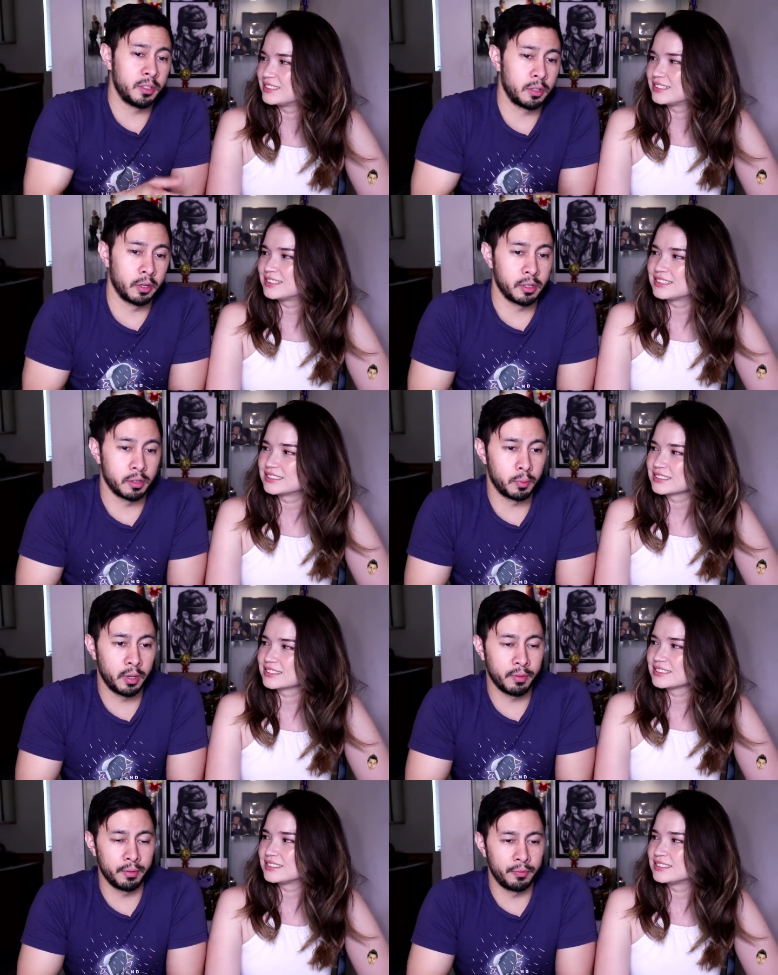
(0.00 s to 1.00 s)
Speaker 1: his current years,
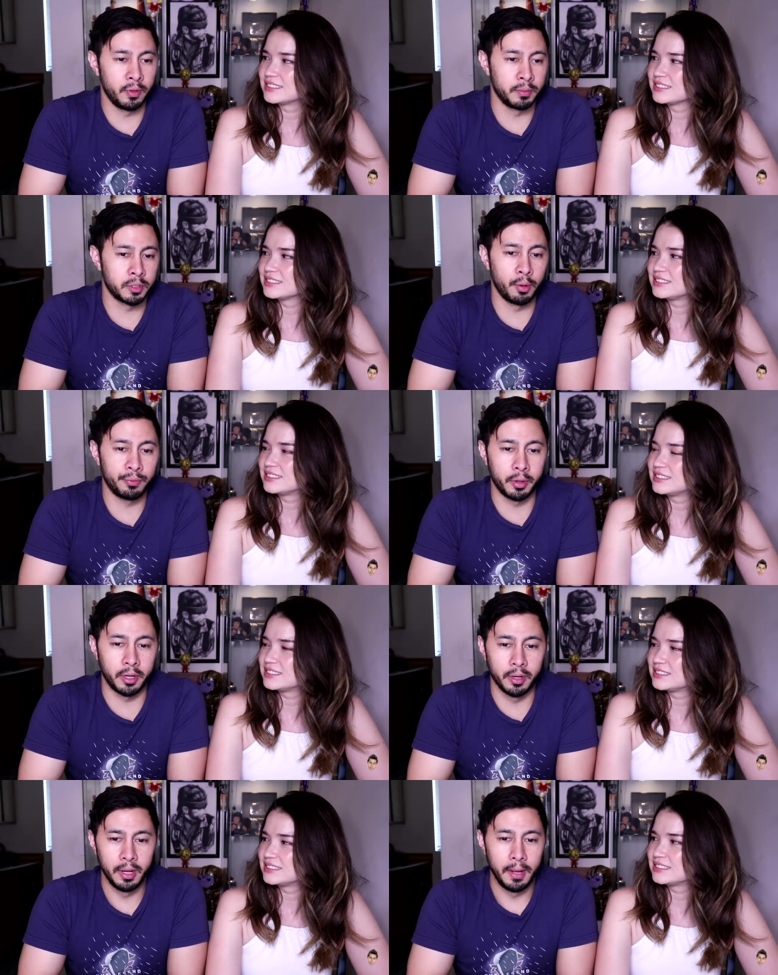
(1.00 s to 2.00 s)
whatever the film's going for
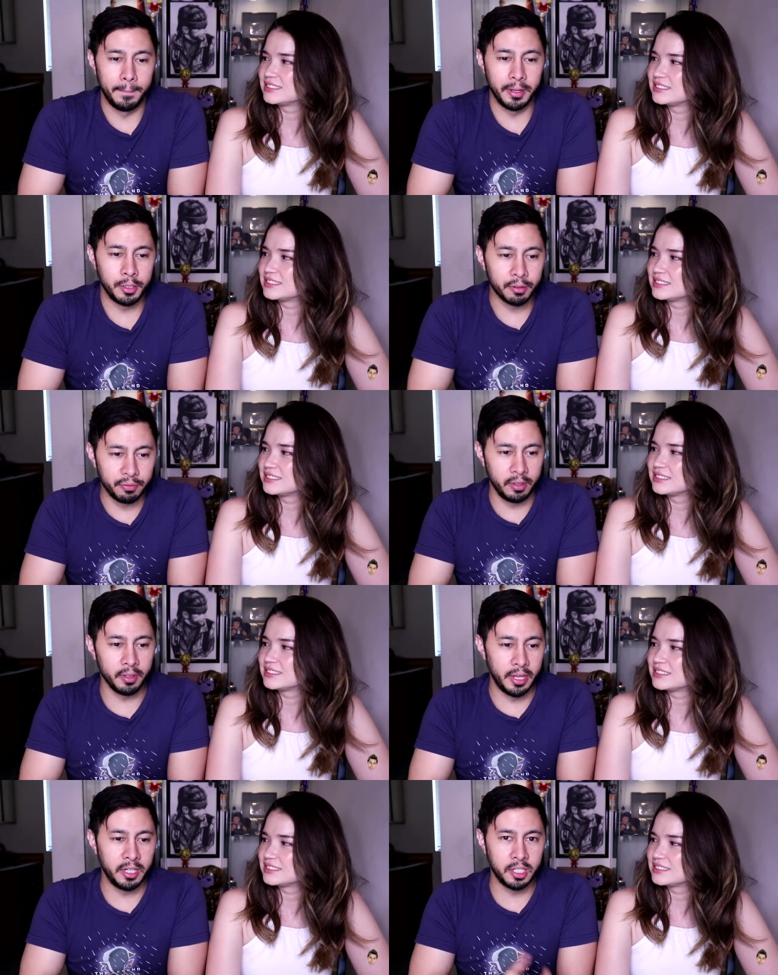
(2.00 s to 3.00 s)
here but you could
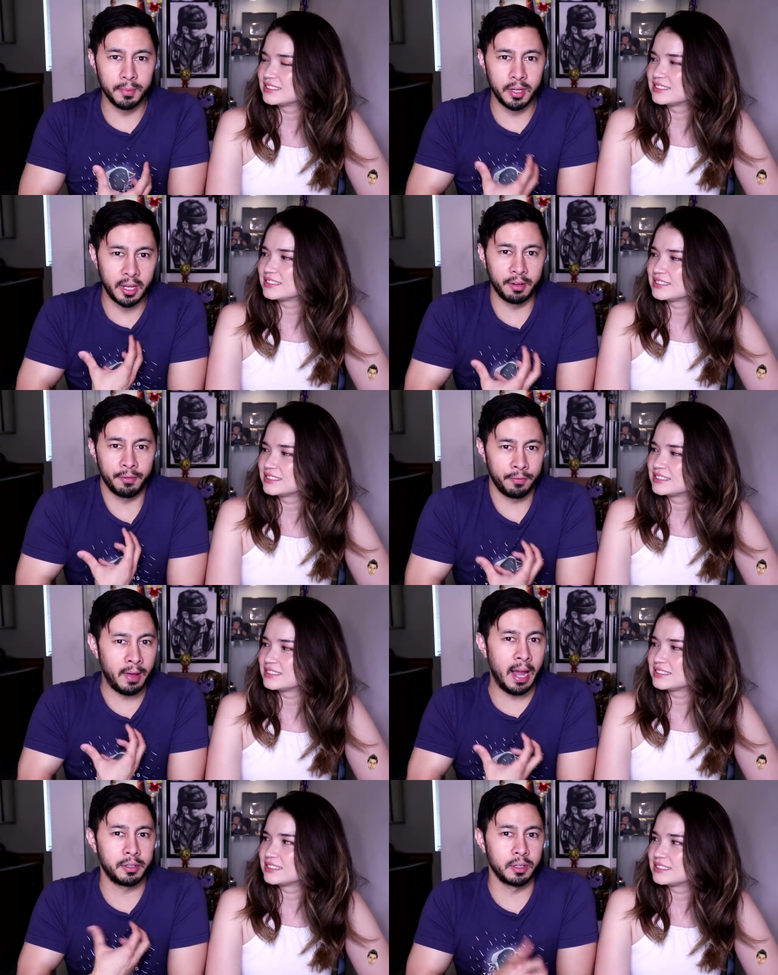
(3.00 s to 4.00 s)
feel that intimidating
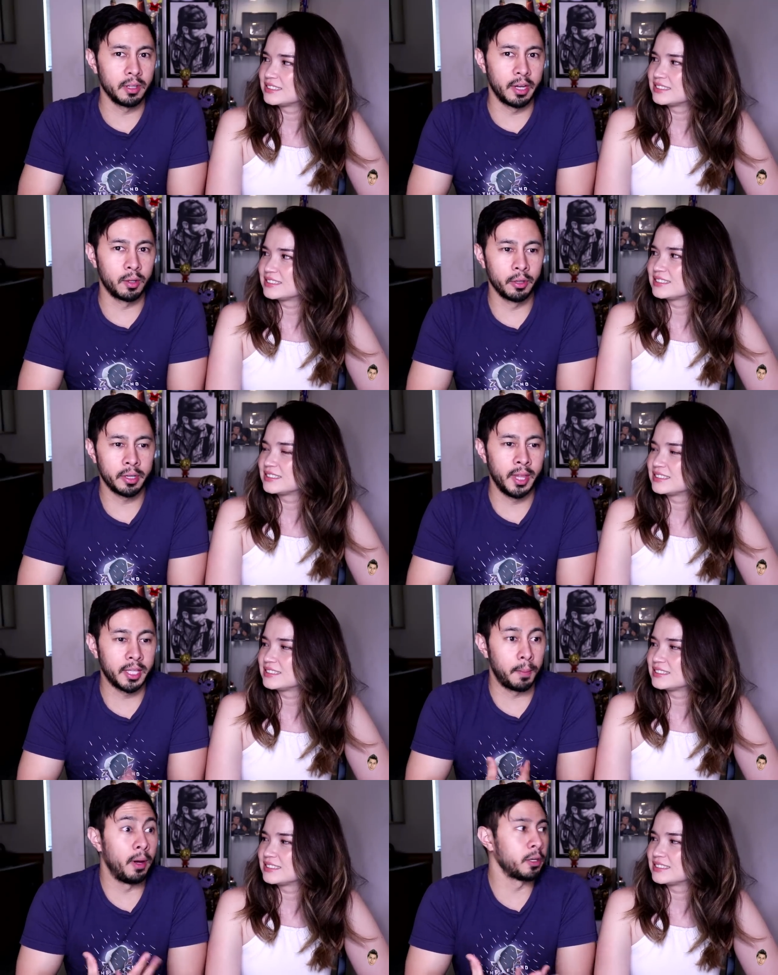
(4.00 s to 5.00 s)
factor, like looking
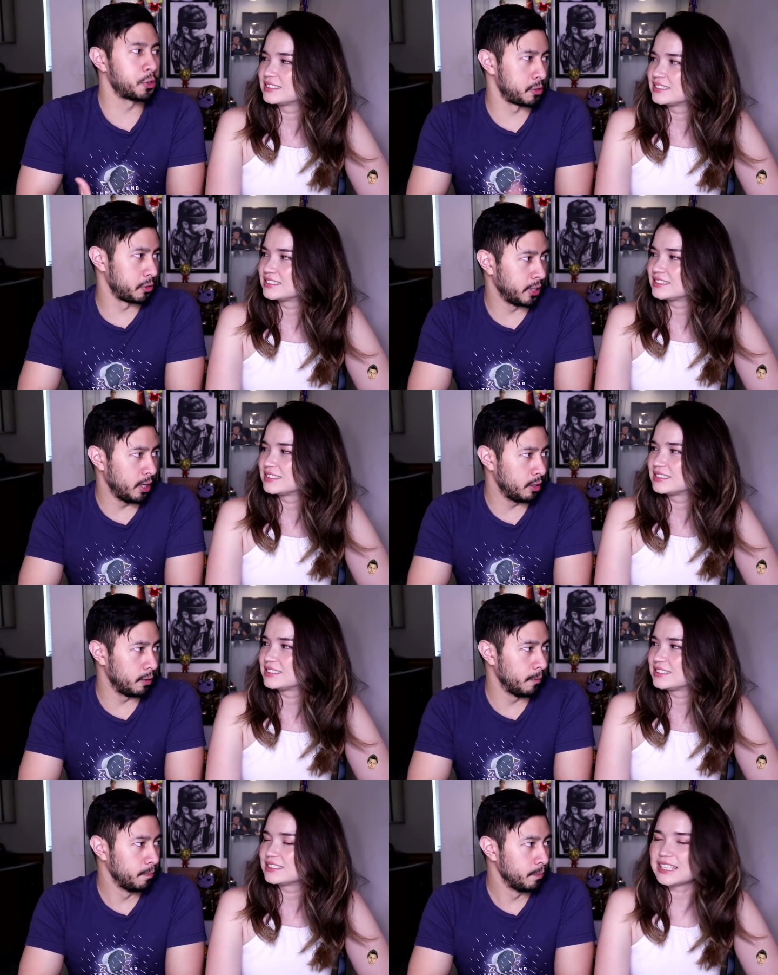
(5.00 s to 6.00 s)
like the Punisher's looking at
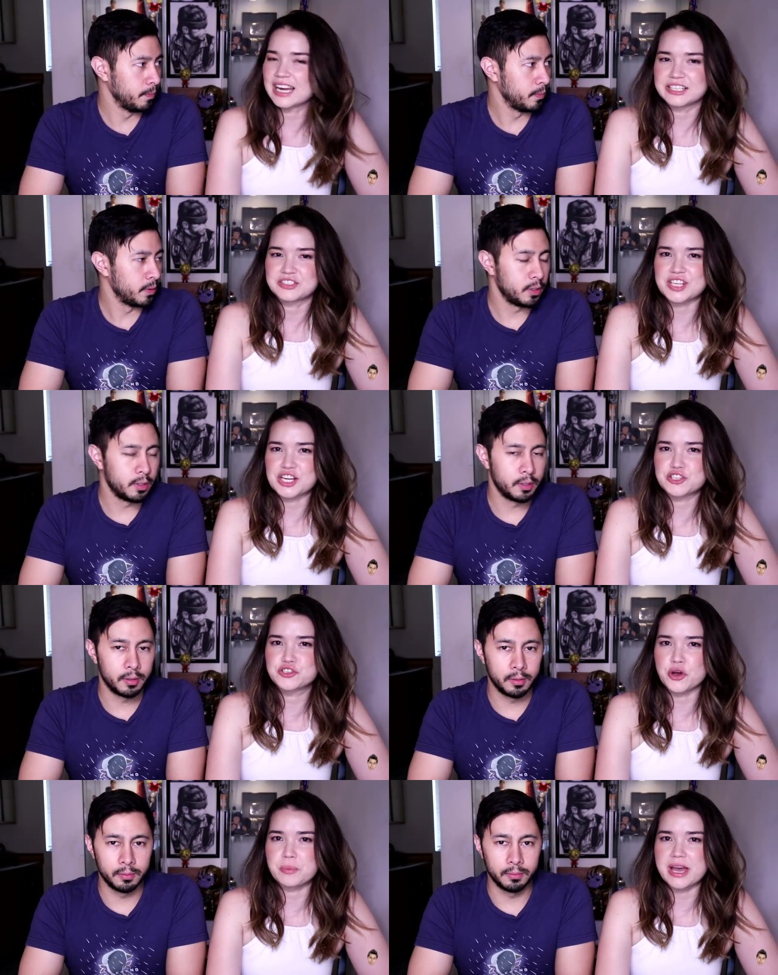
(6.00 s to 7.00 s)
you.
Speaker 2: Yeah, it's like
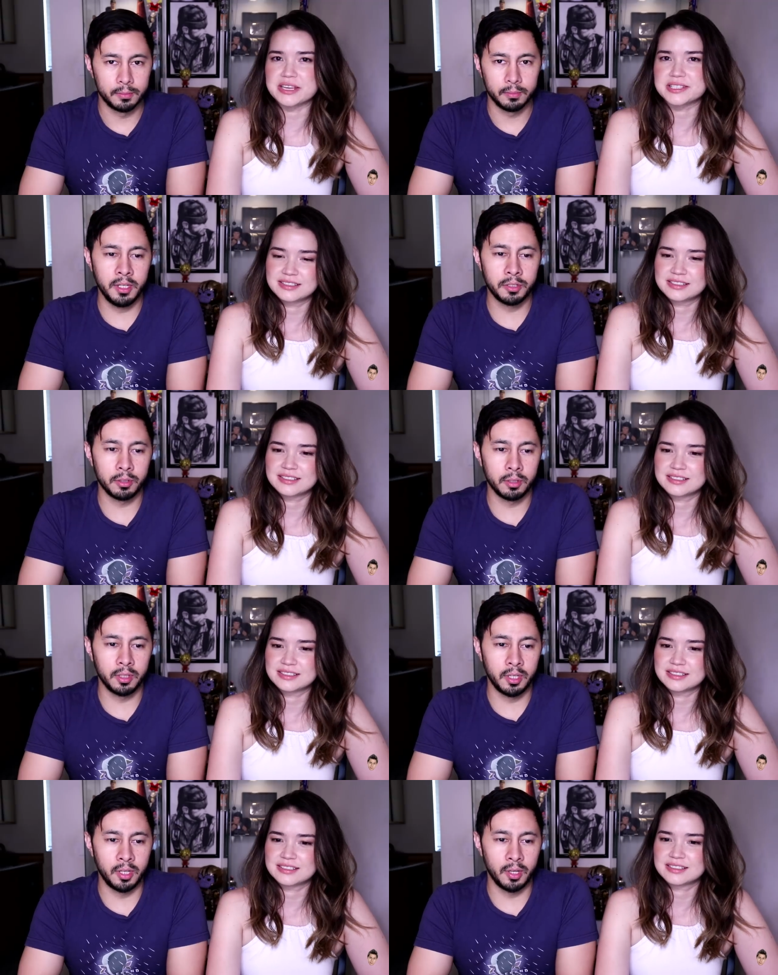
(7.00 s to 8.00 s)
don't mess. He
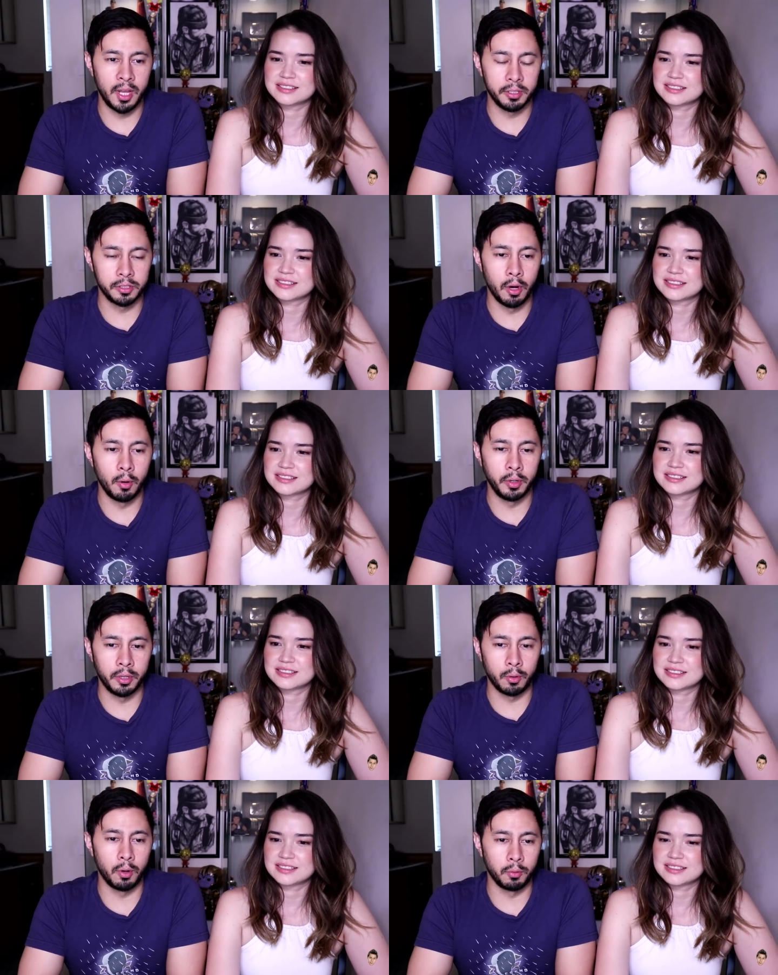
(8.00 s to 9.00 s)
Speaker 1: certainly held his own in
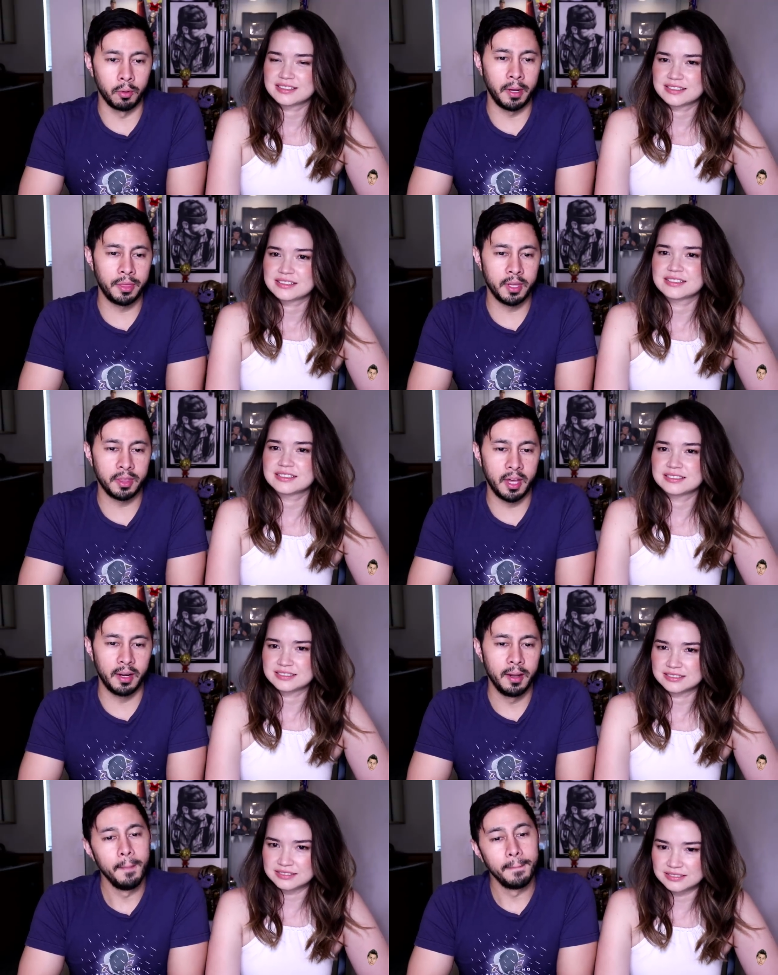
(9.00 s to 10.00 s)
the courtroom. I think
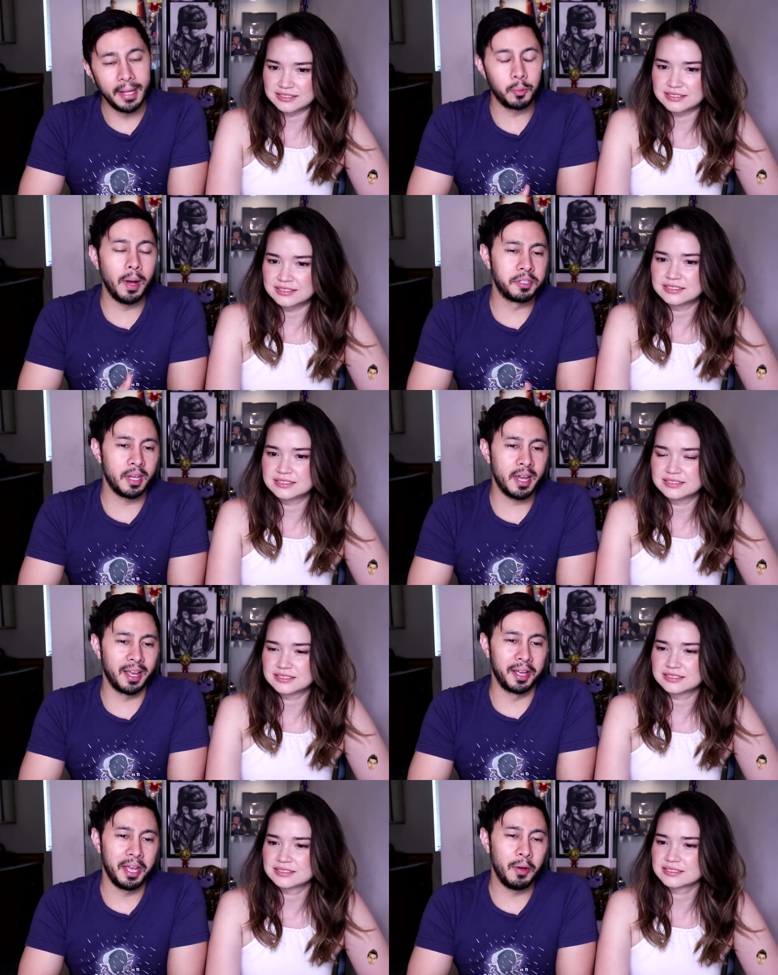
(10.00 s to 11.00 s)
that that's why I'm
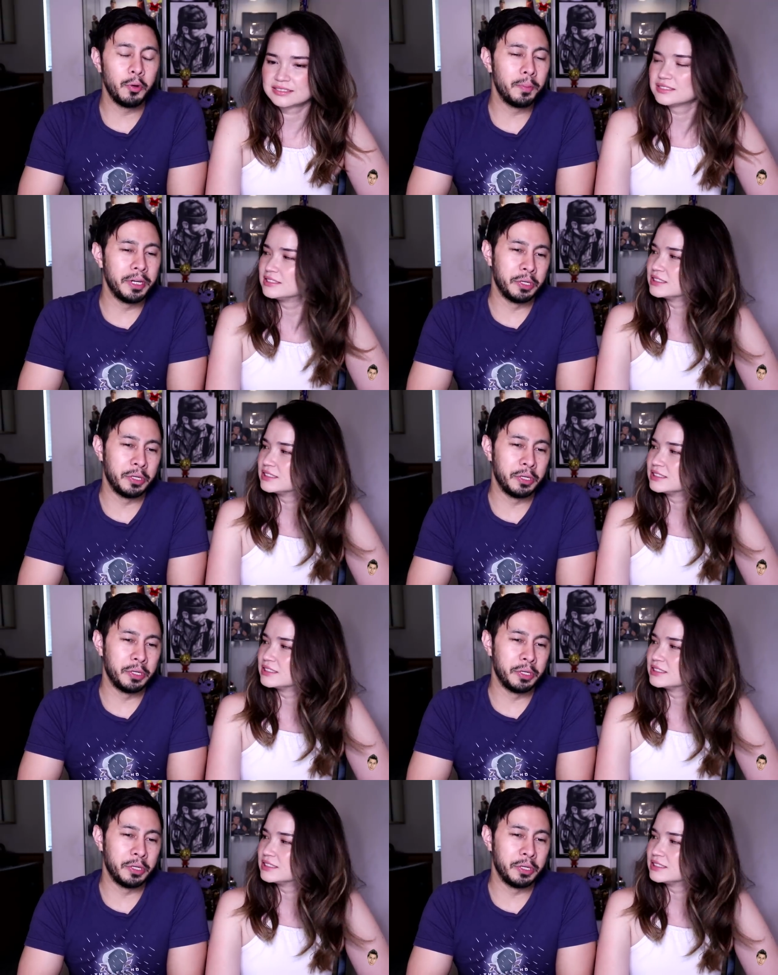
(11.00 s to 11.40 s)
saying it would have been